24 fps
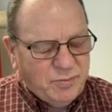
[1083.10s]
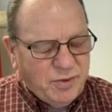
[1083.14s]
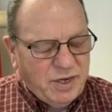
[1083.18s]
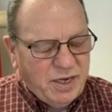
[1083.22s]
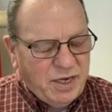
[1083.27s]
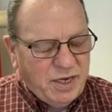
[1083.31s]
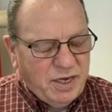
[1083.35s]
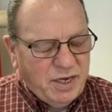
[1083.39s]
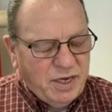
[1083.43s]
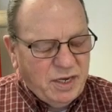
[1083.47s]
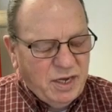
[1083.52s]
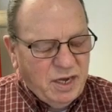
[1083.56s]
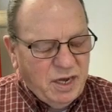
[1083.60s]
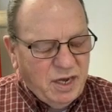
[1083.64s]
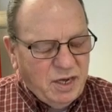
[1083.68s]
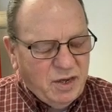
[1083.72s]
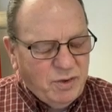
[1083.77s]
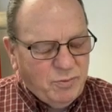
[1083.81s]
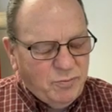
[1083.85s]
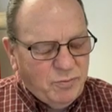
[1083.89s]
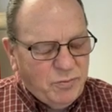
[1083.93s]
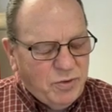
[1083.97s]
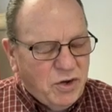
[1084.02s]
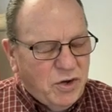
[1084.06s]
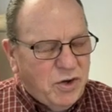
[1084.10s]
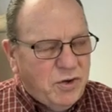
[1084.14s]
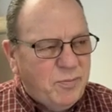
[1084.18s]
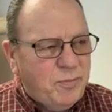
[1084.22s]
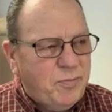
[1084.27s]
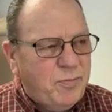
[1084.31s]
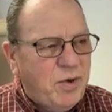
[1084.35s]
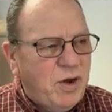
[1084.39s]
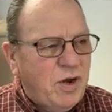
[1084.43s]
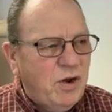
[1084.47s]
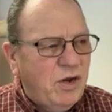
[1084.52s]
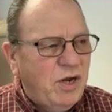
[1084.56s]
to be
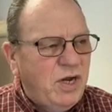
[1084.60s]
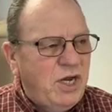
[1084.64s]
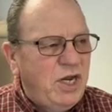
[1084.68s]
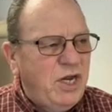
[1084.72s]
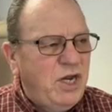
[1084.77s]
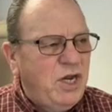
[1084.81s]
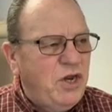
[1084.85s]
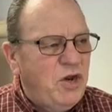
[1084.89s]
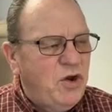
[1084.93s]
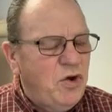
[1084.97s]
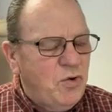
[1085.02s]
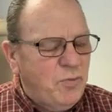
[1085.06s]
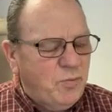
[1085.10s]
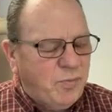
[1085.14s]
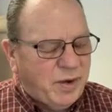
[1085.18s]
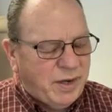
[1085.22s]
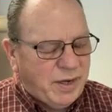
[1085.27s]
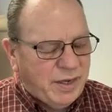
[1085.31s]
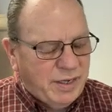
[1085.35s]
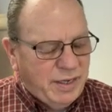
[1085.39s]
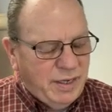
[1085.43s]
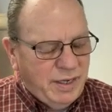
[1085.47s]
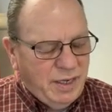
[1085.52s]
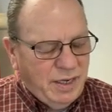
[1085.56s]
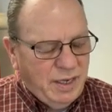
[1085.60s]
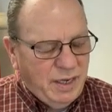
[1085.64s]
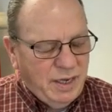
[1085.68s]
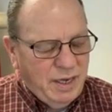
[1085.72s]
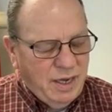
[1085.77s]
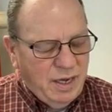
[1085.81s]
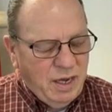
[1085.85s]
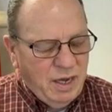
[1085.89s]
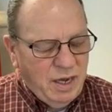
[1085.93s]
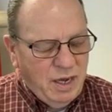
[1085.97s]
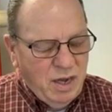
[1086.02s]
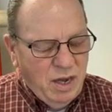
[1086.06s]
merely human
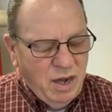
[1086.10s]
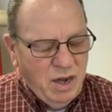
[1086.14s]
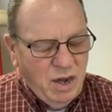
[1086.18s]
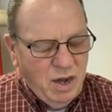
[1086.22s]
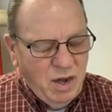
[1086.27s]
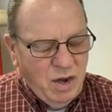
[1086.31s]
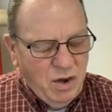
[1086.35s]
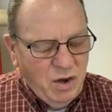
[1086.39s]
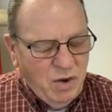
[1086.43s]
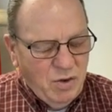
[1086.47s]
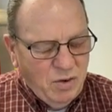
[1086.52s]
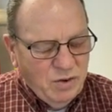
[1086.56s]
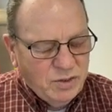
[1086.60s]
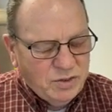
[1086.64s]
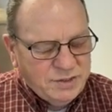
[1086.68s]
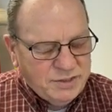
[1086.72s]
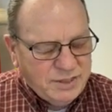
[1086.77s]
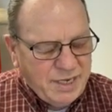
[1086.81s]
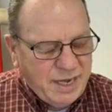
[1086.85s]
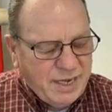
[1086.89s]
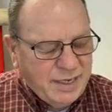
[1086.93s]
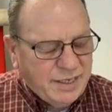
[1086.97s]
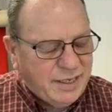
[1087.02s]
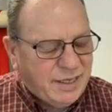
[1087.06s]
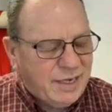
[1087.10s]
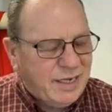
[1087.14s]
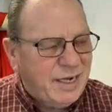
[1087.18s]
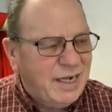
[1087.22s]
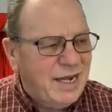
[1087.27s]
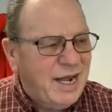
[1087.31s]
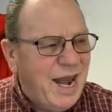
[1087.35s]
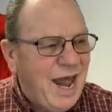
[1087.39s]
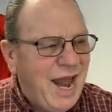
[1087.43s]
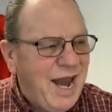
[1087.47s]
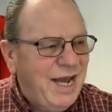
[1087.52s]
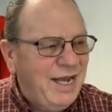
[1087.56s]
who attained
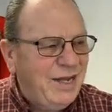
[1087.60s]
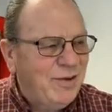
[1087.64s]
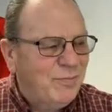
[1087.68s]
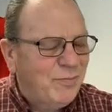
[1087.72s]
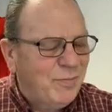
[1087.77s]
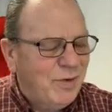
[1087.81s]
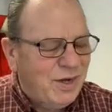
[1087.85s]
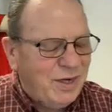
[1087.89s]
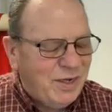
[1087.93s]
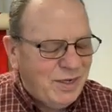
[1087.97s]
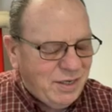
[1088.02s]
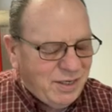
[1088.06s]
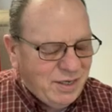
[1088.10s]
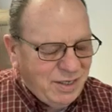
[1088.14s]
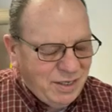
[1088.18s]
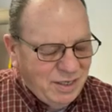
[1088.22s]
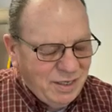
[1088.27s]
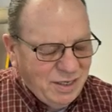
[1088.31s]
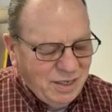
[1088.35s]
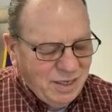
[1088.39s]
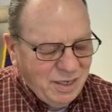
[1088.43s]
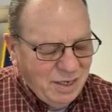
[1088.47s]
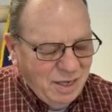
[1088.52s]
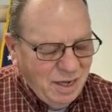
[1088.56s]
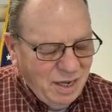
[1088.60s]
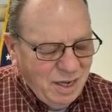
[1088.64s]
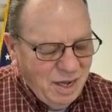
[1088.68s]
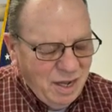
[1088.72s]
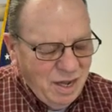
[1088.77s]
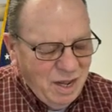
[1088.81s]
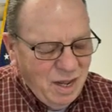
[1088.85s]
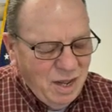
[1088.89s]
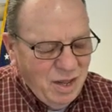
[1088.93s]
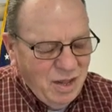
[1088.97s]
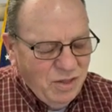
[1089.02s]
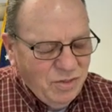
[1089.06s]
enlightenment
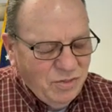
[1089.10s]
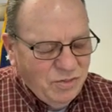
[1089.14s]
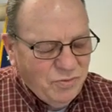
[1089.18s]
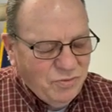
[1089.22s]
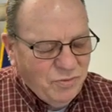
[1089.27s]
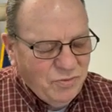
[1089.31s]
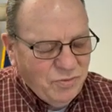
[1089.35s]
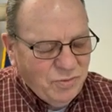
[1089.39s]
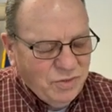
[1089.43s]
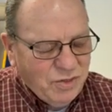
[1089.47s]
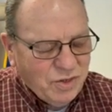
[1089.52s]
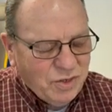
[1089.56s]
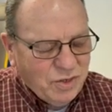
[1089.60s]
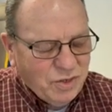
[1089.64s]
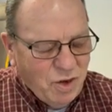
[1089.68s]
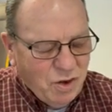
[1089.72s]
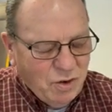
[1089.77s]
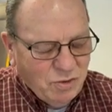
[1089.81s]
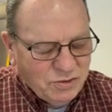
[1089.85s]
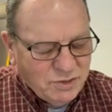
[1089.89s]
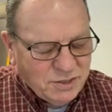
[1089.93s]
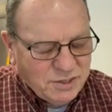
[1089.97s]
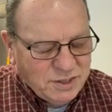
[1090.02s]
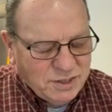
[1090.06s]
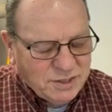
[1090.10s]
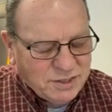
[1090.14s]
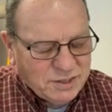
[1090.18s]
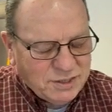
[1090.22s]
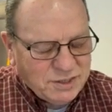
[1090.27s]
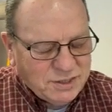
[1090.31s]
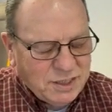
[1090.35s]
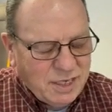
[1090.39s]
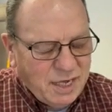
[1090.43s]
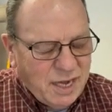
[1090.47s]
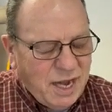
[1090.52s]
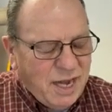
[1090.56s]
through the
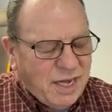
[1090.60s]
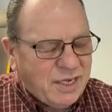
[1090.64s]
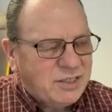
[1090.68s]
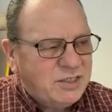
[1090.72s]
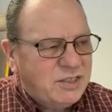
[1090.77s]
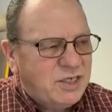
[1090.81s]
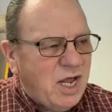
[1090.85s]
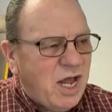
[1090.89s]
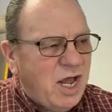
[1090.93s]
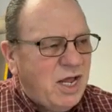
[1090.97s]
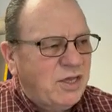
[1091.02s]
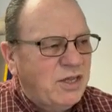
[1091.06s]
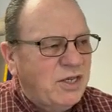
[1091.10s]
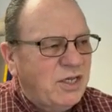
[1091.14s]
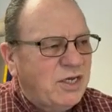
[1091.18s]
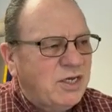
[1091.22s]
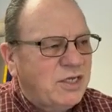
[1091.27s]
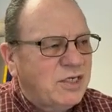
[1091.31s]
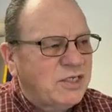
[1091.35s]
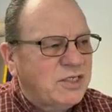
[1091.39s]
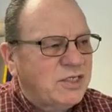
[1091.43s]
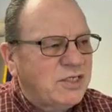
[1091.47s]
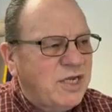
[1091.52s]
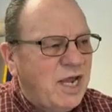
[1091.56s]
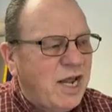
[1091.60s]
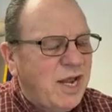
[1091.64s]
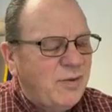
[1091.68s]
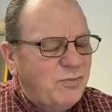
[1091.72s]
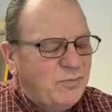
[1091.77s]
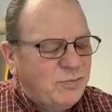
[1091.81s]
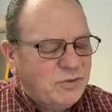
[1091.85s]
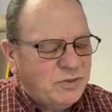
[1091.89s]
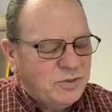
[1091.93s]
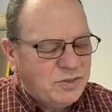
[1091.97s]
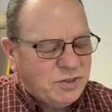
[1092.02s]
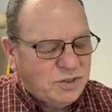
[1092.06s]
Gnosis and taught the
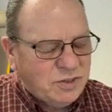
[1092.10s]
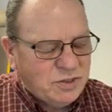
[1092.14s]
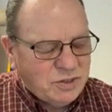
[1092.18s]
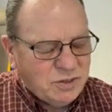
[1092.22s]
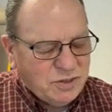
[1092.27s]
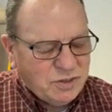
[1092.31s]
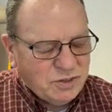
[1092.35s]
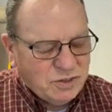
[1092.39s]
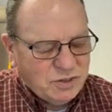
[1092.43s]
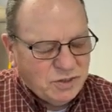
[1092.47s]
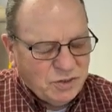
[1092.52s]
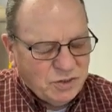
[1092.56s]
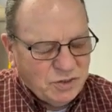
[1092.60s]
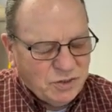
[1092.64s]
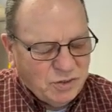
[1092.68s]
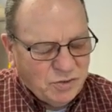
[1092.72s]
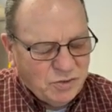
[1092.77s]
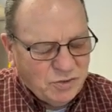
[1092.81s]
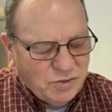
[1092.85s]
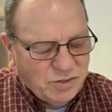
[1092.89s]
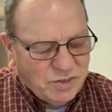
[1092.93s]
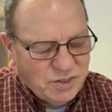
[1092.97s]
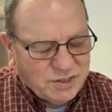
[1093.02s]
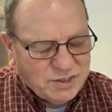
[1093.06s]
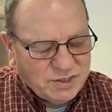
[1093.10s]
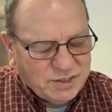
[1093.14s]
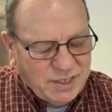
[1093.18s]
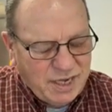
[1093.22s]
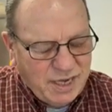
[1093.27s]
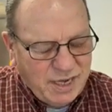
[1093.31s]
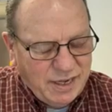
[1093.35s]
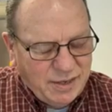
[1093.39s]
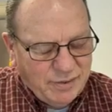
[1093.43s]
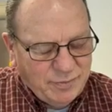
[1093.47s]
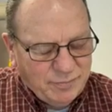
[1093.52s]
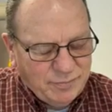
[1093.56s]
disciples to do the
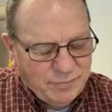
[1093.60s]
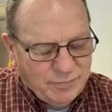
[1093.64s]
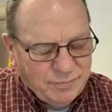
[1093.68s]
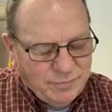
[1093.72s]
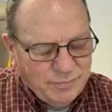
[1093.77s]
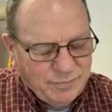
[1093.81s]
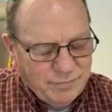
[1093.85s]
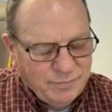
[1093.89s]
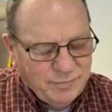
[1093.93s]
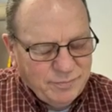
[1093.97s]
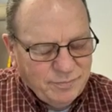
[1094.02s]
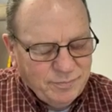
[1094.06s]
same.